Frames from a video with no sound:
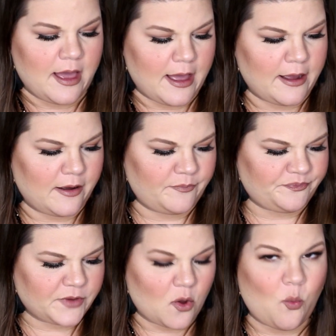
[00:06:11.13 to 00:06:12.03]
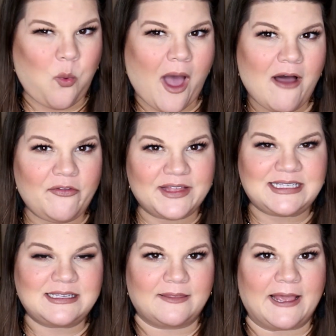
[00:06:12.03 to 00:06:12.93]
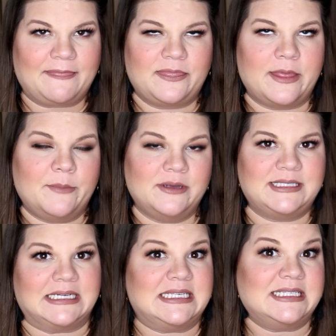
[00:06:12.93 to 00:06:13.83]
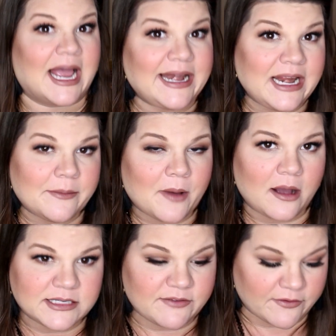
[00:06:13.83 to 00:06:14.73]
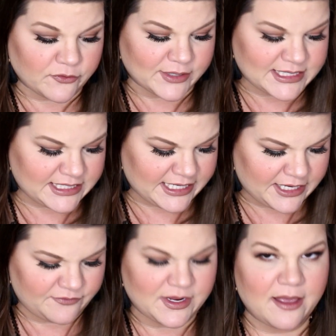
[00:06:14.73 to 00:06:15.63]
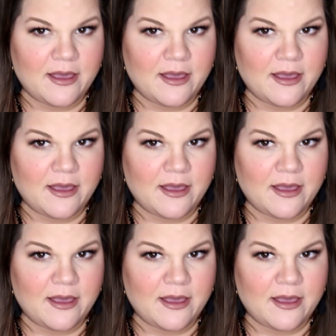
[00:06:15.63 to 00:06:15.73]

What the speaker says: While this isn't like the most exciting box I've ever received,